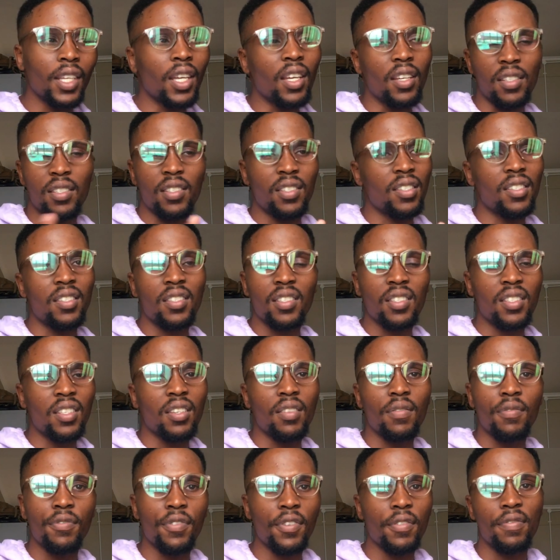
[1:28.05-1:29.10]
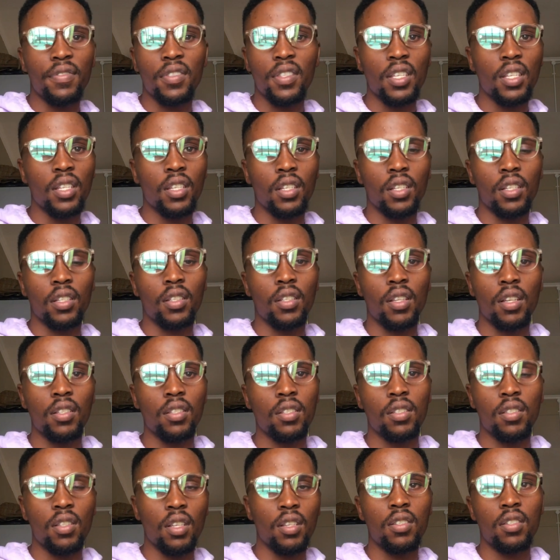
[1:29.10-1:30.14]
16, 15,
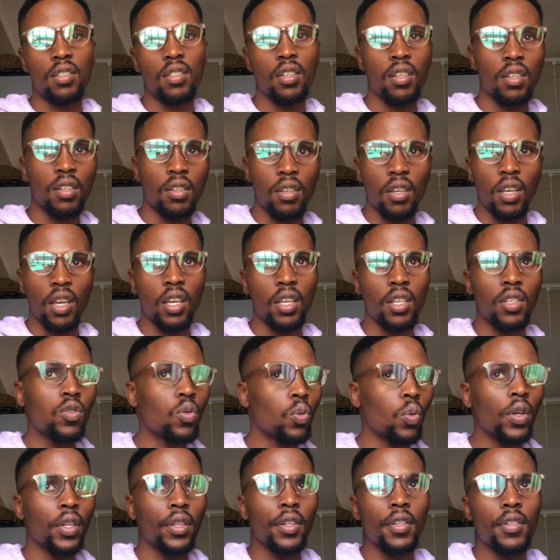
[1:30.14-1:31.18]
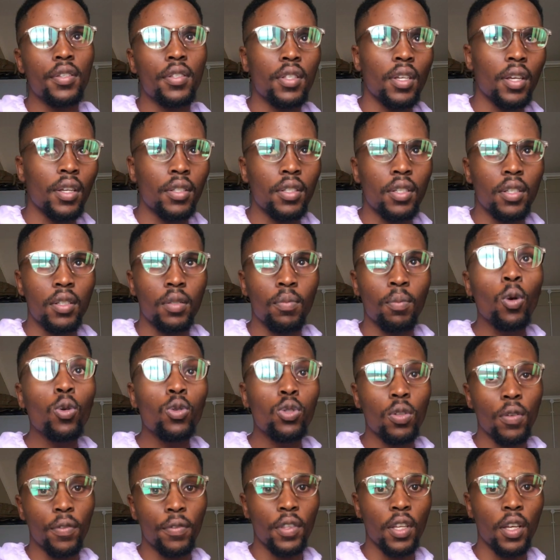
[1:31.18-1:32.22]
that's the age where they started,
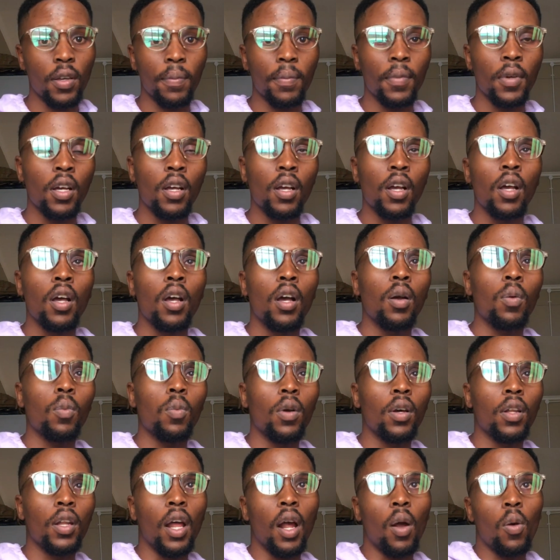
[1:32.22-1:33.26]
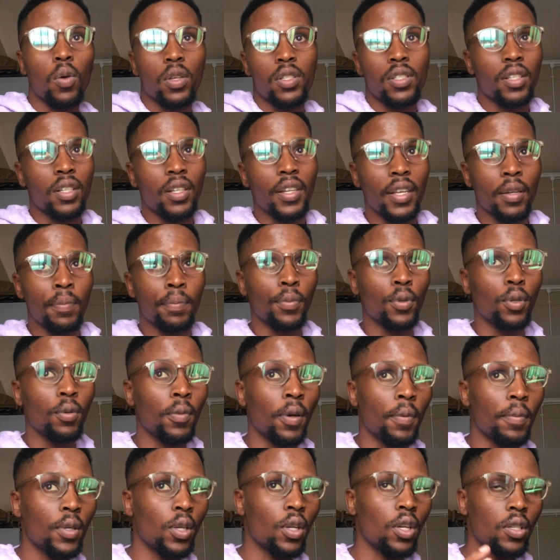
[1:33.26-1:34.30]
most of them. Well, I was a late
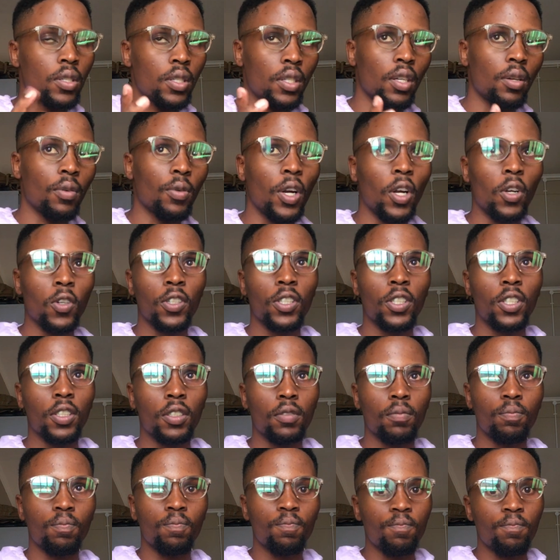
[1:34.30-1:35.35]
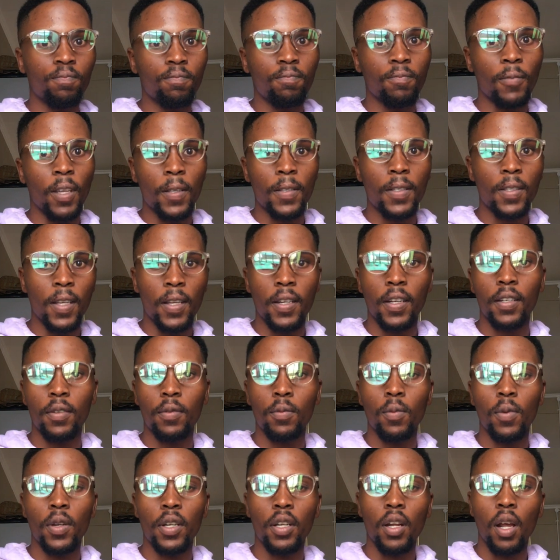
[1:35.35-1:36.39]
bloomer because I started
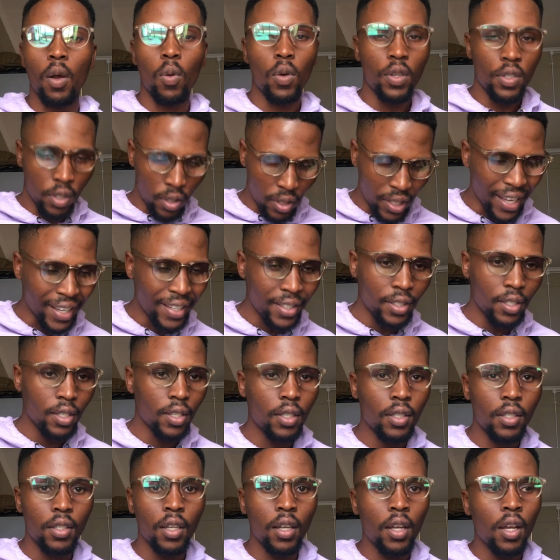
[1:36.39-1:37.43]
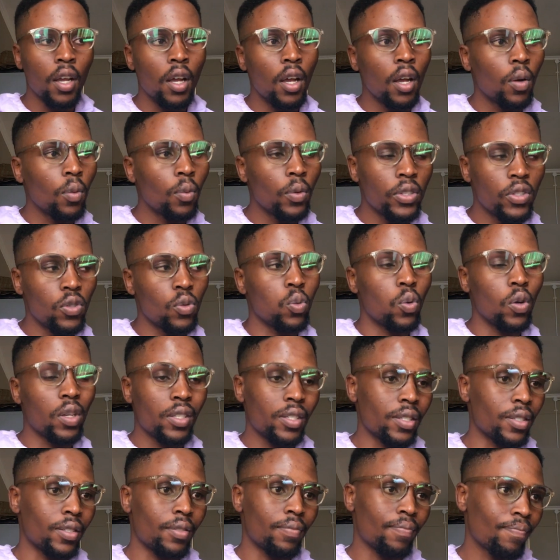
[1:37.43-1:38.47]
when I was 19, which
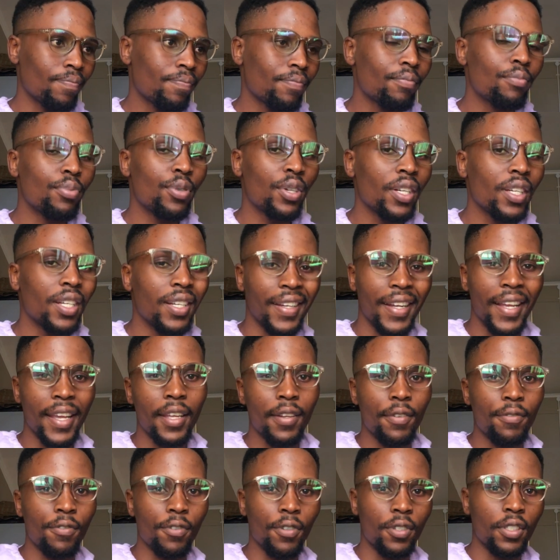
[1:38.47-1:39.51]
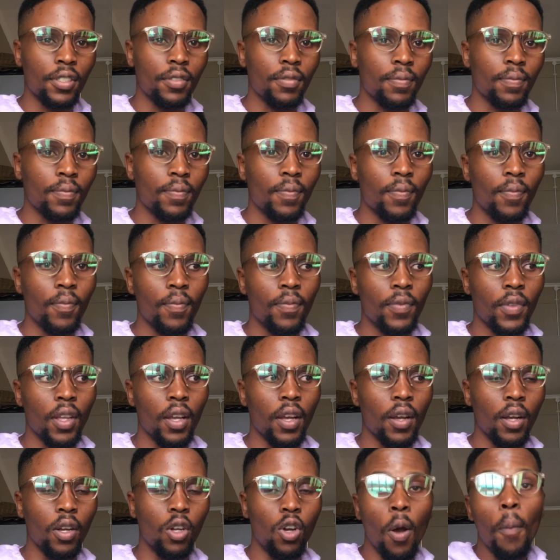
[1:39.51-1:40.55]
was pretty late for
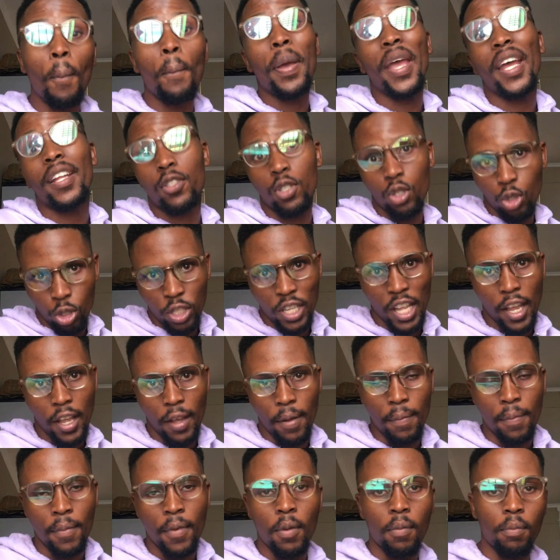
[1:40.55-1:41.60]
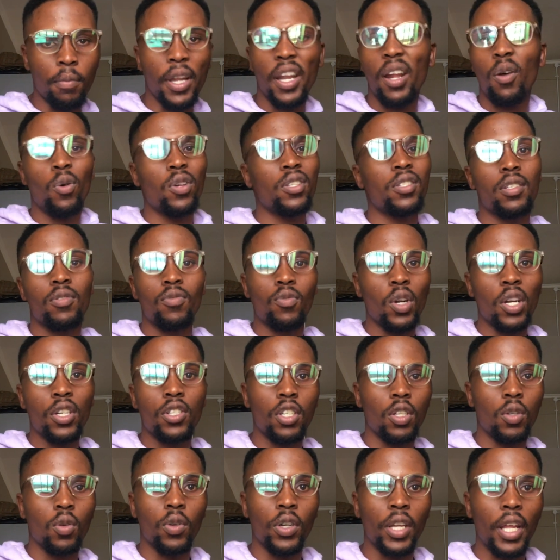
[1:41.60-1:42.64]
compared to them, but I wasn't
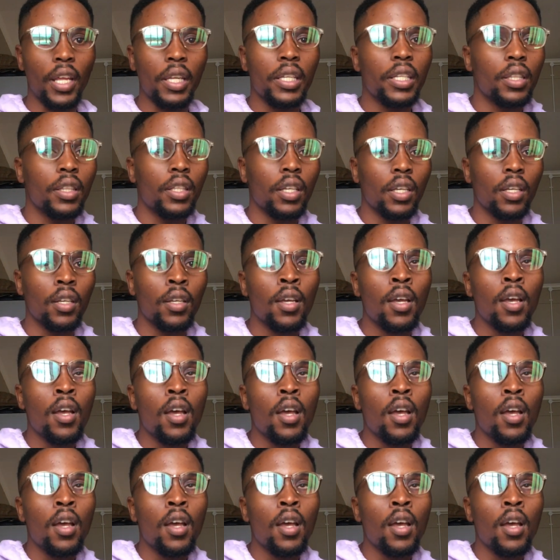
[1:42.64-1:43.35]
rushing on anything.